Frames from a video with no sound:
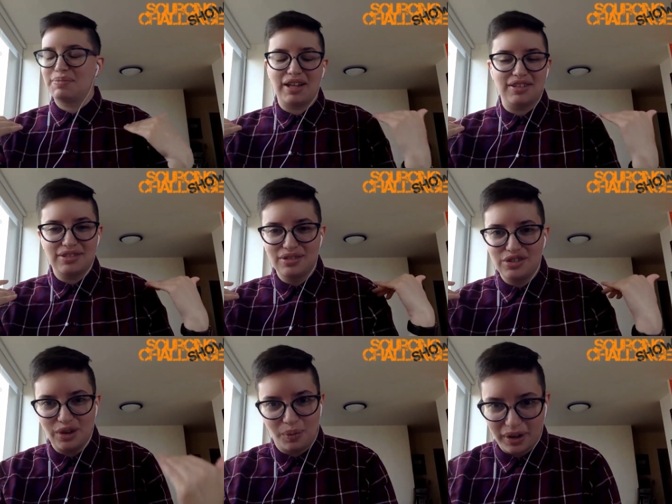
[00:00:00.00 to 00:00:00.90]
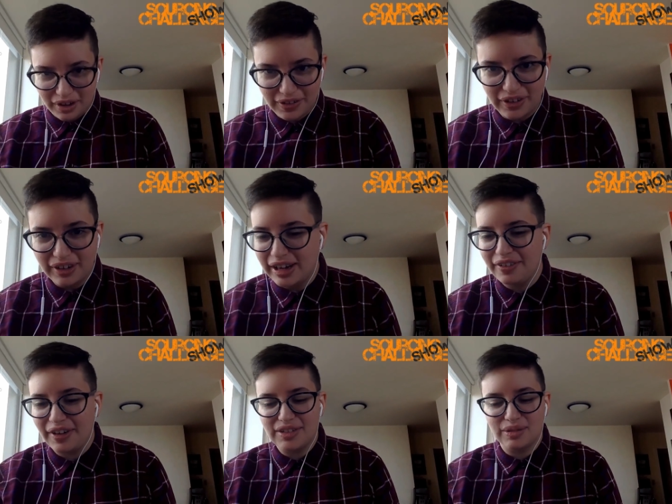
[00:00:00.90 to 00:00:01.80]
it just gets so
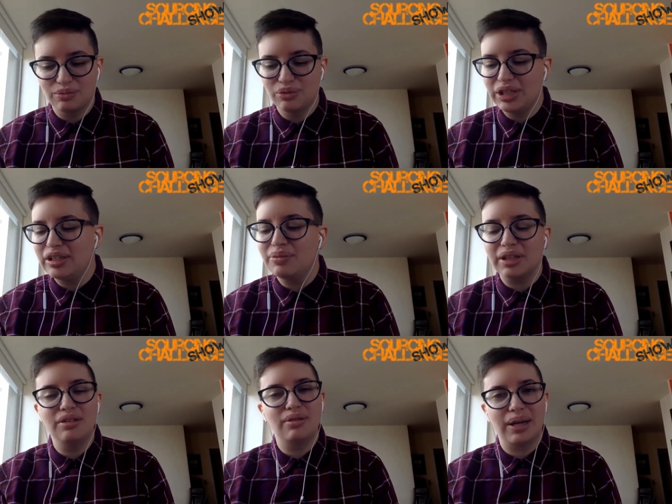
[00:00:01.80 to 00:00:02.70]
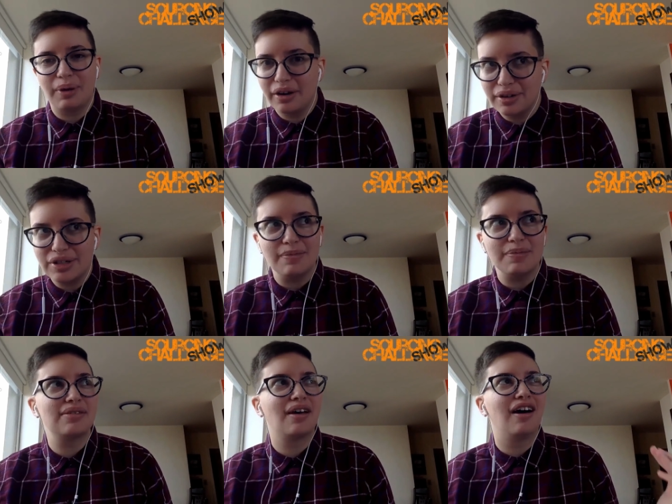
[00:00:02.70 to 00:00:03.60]
wonderful. And I've had some really, really great
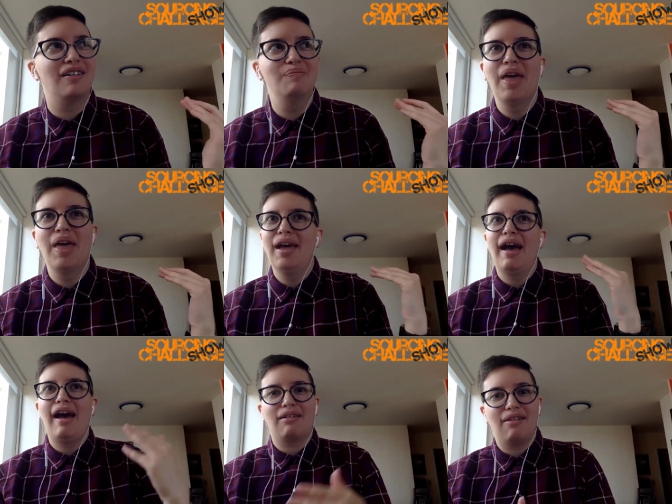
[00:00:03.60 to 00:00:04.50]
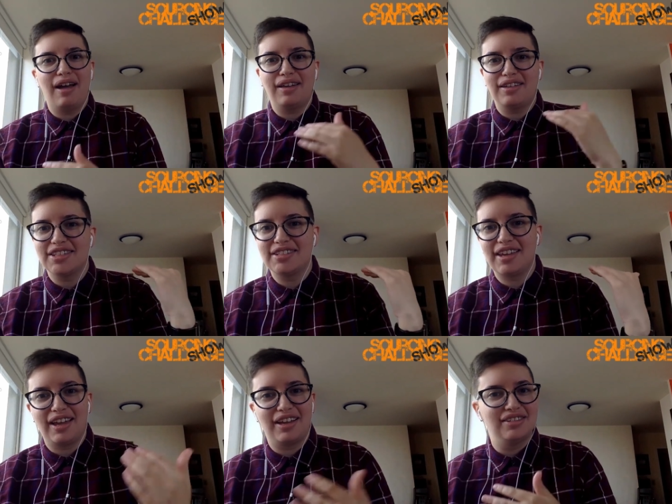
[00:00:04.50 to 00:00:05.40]
partnerships at
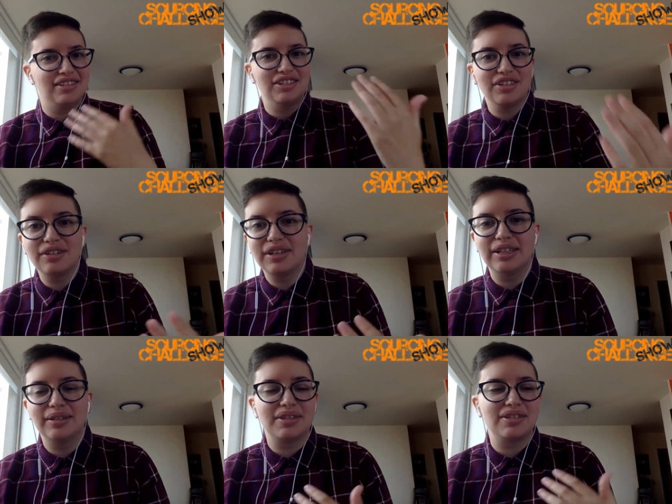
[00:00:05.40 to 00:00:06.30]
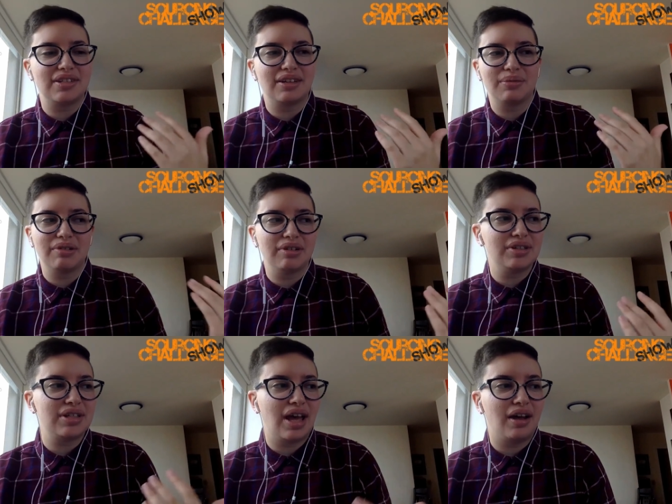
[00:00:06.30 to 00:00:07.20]
clients and internally with just like
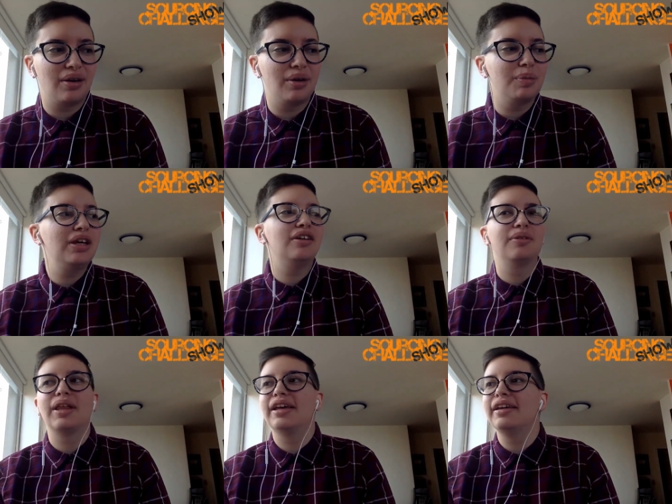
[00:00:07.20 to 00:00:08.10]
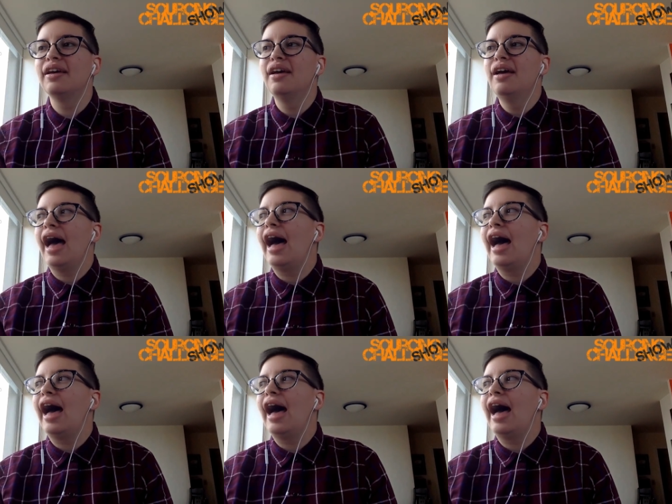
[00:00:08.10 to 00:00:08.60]
recruiters at OP who like